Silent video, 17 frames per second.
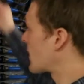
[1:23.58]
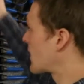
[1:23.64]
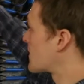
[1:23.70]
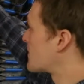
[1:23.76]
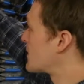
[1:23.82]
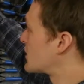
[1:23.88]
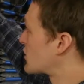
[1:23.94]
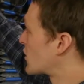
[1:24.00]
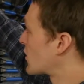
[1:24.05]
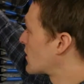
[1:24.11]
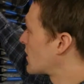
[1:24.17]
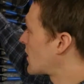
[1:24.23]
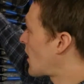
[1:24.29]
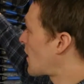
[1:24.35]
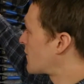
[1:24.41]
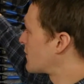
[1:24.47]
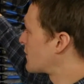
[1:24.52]
can be turned
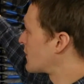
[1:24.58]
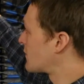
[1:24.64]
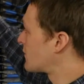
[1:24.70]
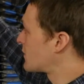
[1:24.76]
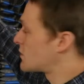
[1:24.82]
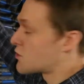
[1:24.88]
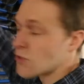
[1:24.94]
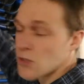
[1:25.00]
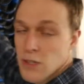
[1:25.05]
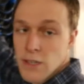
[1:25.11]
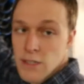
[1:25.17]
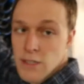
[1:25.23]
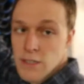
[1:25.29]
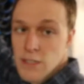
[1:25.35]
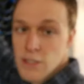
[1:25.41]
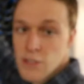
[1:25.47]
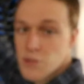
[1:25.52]
off individually
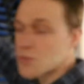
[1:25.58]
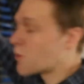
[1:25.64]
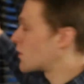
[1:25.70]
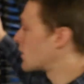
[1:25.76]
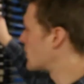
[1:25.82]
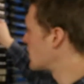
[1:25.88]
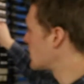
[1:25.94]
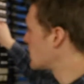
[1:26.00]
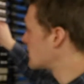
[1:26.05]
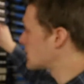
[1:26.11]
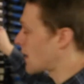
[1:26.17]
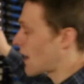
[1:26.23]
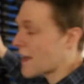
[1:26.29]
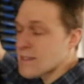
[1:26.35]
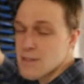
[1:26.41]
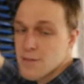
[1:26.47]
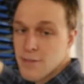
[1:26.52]
because each one of these
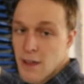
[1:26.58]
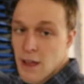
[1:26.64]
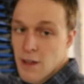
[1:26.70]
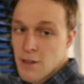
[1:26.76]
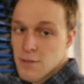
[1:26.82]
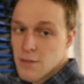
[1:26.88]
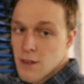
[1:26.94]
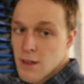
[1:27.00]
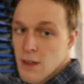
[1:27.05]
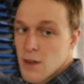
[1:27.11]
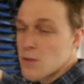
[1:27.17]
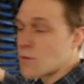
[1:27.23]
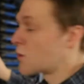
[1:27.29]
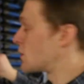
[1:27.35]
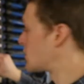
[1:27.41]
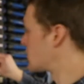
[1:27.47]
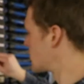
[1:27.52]
has a valve,
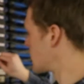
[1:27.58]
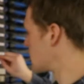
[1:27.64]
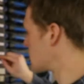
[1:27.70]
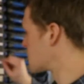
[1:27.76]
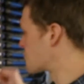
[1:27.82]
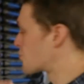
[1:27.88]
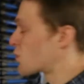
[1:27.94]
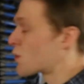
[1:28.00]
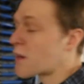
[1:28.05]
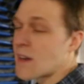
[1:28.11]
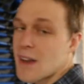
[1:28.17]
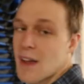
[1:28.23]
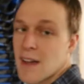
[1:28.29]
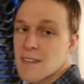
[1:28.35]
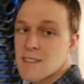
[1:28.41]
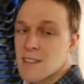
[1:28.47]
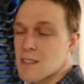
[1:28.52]
which is pretty
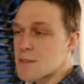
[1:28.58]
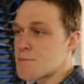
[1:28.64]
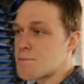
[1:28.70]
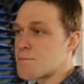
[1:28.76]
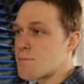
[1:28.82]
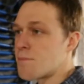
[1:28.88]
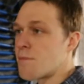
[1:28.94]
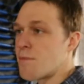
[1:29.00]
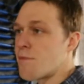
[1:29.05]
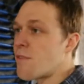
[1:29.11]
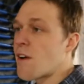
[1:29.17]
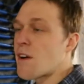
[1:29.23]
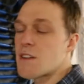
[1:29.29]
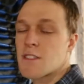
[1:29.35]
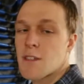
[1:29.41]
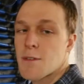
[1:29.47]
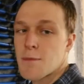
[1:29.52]
nice. It's
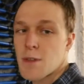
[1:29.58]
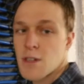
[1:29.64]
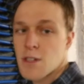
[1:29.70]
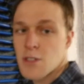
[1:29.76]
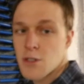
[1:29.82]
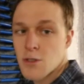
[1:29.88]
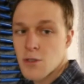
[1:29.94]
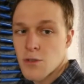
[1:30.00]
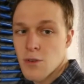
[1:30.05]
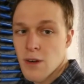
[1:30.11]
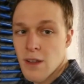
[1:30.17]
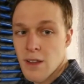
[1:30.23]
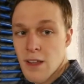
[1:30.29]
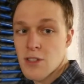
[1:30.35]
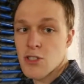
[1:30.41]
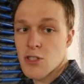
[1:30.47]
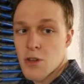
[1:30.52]
very similar to an
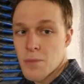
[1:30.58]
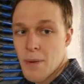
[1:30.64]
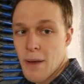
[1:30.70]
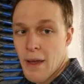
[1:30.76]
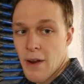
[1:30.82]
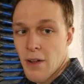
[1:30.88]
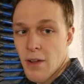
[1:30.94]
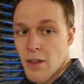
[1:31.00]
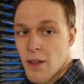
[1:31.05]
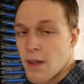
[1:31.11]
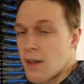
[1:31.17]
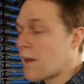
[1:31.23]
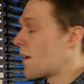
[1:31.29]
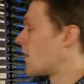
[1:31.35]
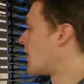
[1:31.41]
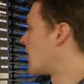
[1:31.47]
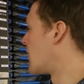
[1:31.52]
electrical panel.
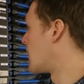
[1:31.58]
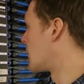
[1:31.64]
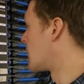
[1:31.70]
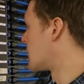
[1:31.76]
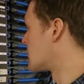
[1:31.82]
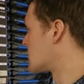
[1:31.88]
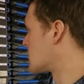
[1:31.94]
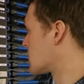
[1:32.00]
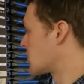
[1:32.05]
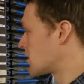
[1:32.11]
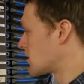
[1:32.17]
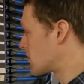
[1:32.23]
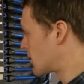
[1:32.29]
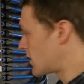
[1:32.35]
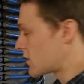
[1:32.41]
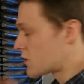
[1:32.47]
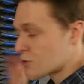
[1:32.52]

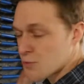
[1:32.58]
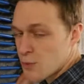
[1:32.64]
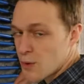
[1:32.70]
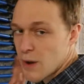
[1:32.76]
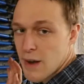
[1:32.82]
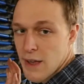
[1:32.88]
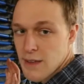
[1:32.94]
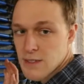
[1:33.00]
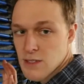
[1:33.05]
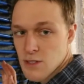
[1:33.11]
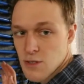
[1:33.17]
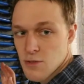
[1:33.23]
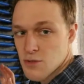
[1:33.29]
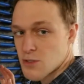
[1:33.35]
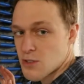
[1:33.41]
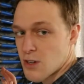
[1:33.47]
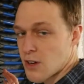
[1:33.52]
So each one has its
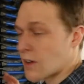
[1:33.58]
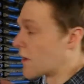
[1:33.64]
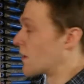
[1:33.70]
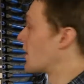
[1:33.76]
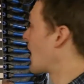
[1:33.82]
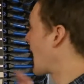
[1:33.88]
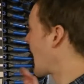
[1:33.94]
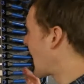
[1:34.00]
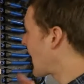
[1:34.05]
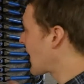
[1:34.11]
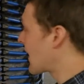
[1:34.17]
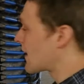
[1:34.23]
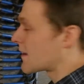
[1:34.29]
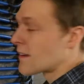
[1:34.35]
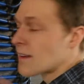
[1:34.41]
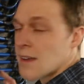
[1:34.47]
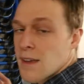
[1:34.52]
own circuit.
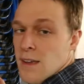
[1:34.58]
And